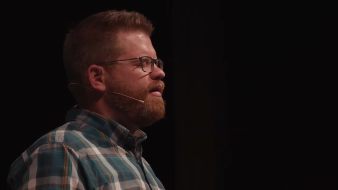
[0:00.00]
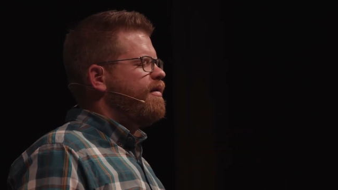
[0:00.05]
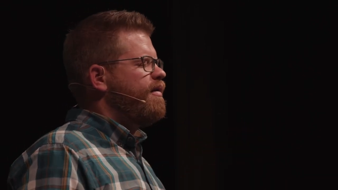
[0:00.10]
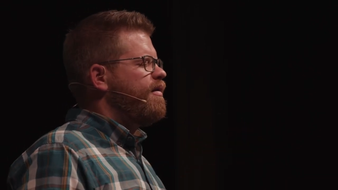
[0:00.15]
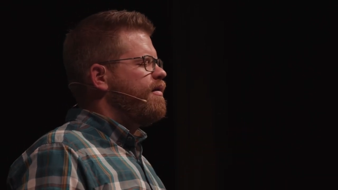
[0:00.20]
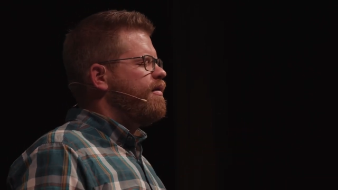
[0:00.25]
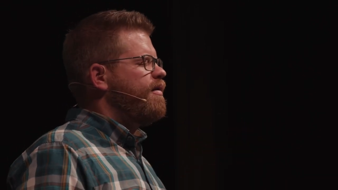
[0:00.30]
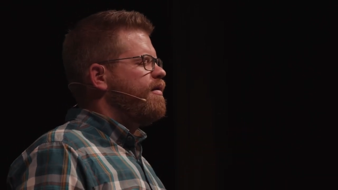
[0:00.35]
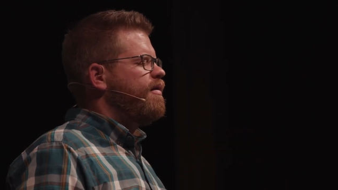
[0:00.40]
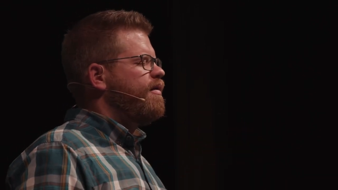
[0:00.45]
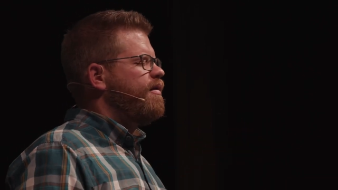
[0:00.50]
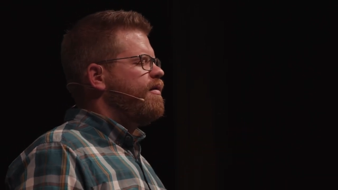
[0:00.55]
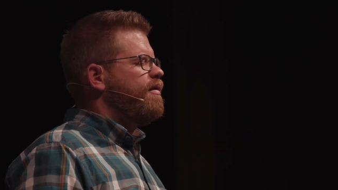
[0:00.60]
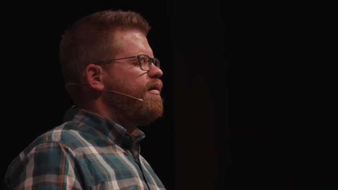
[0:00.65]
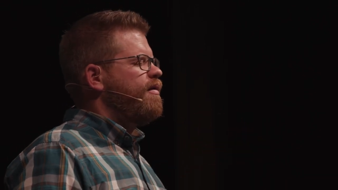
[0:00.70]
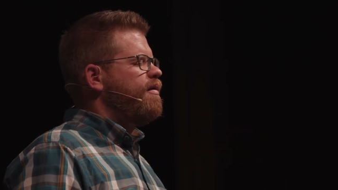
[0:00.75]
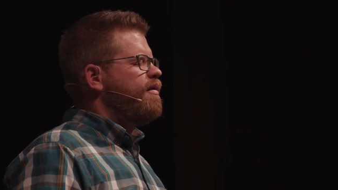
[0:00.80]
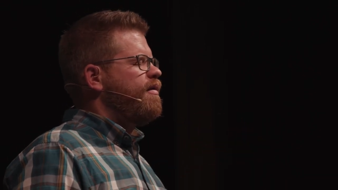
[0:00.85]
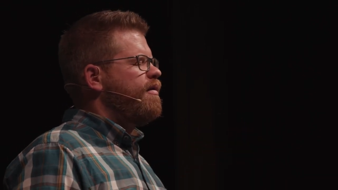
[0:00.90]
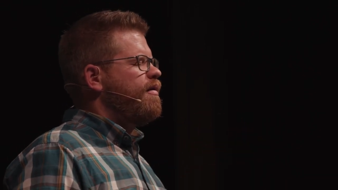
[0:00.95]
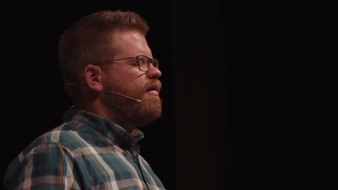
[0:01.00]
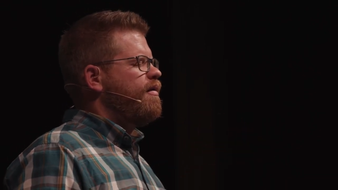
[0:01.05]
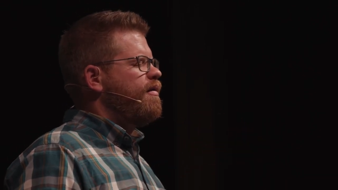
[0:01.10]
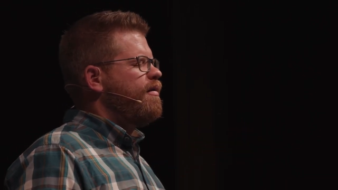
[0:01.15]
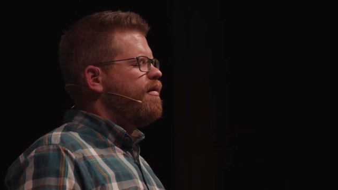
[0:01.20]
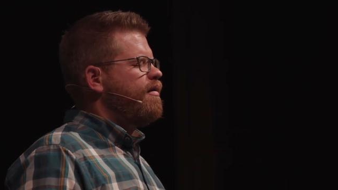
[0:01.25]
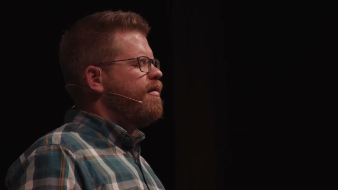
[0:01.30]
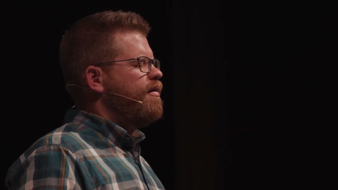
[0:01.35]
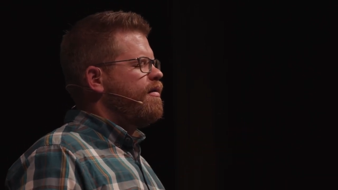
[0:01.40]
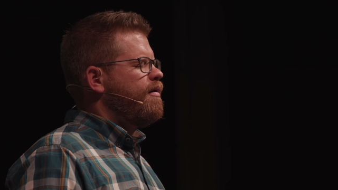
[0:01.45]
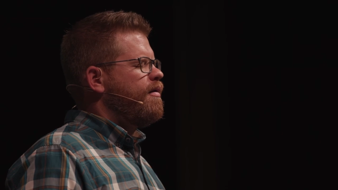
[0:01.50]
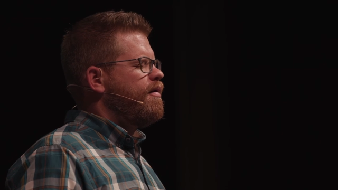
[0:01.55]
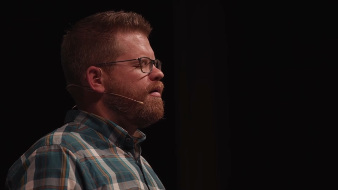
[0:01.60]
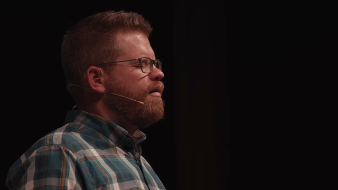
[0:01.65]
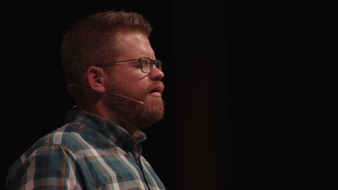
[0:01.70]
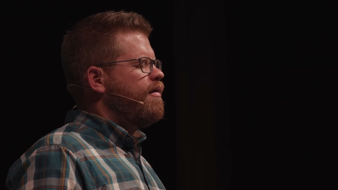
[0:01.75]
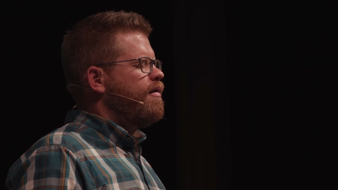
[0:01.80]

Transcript: (no one is talking)